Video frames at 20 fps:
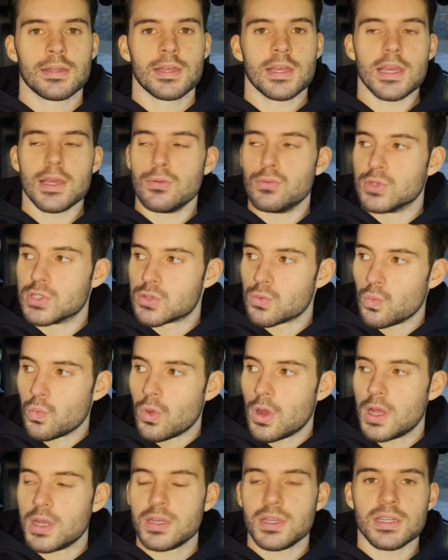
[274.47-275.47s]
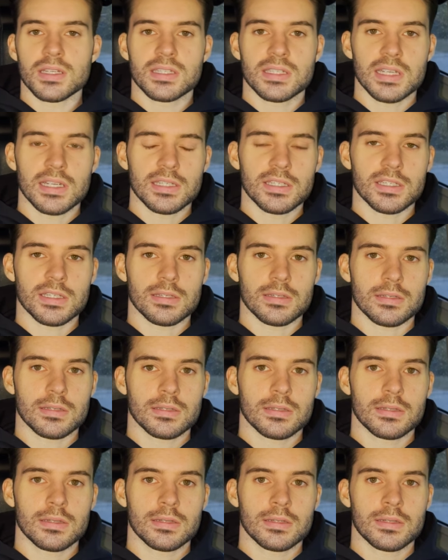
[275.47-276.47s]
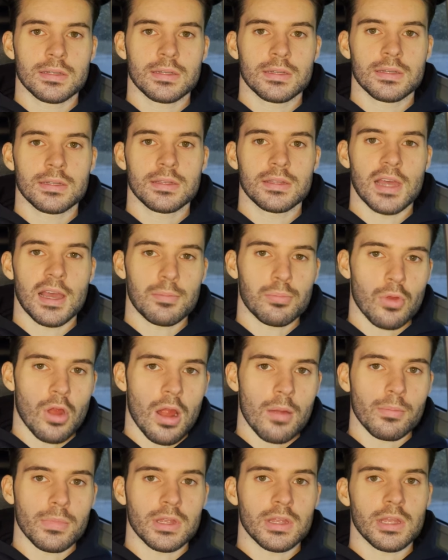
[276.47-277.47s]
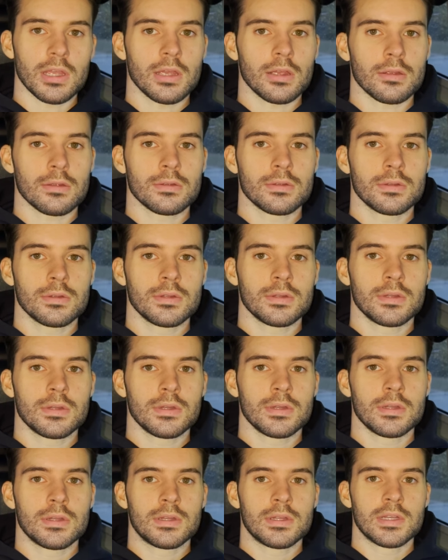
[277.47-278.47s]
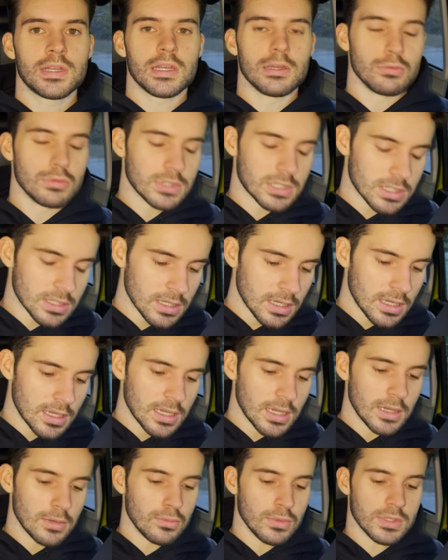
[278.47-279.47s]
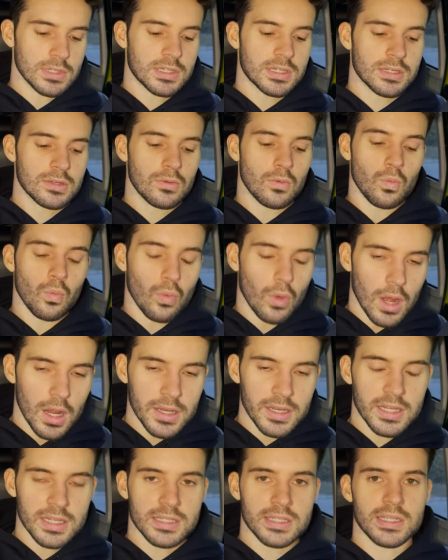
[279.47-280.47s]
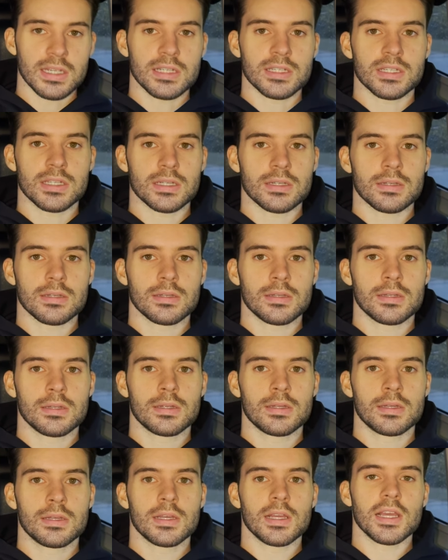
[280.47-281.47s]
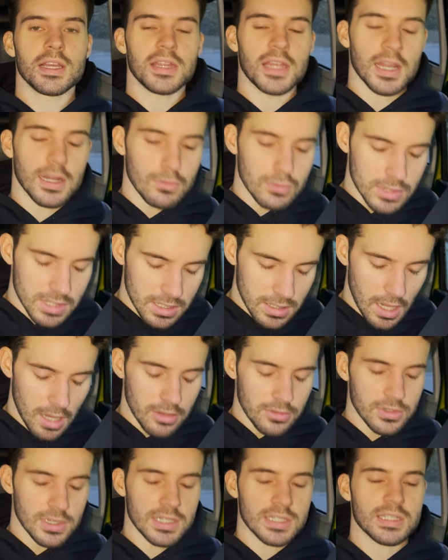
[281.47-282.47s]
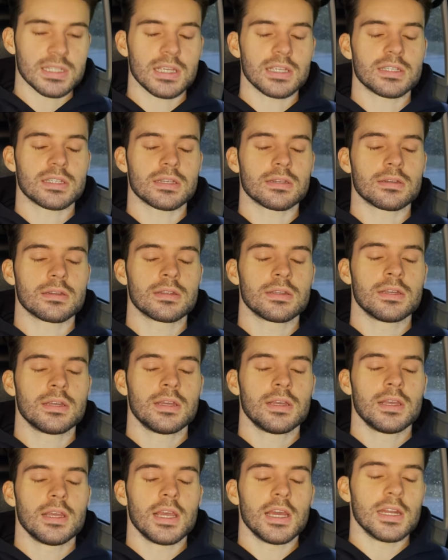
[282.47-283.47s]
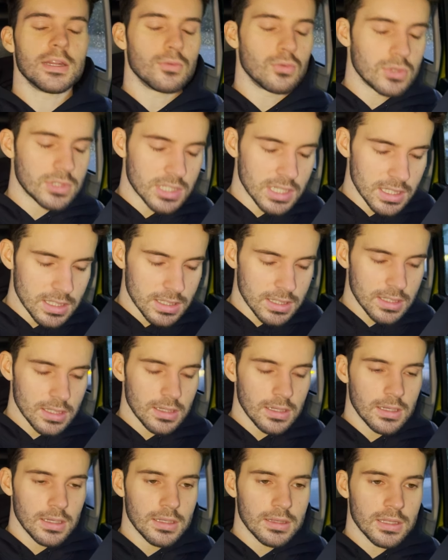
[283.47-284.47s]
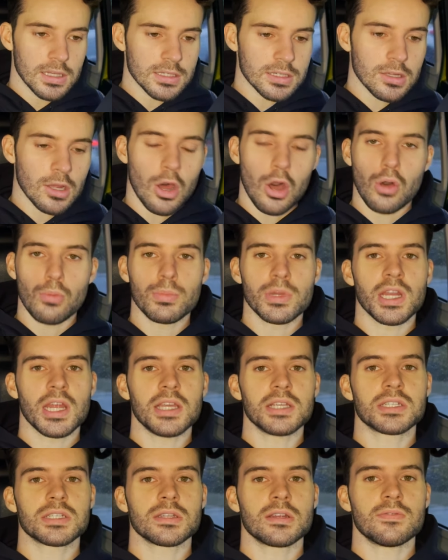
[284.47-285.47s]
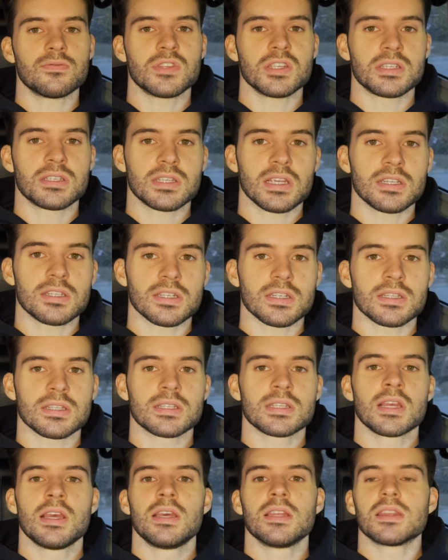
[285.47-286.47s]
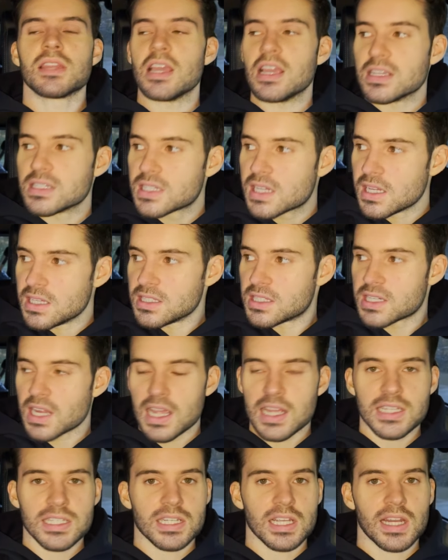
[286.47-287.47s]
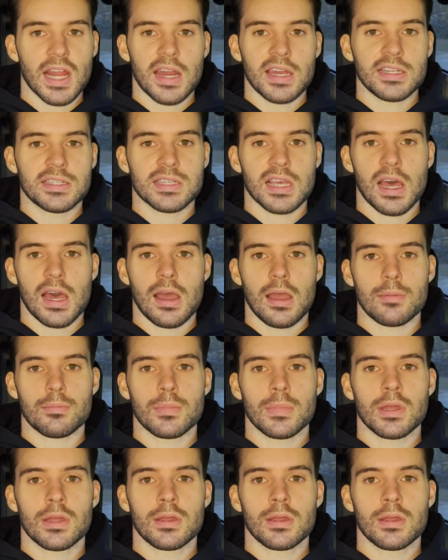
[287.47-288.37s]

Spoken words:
It was one decision that brought me here. It was one decision, and then it was another decision, and it was just this culmination of decisions. Things can change at any time.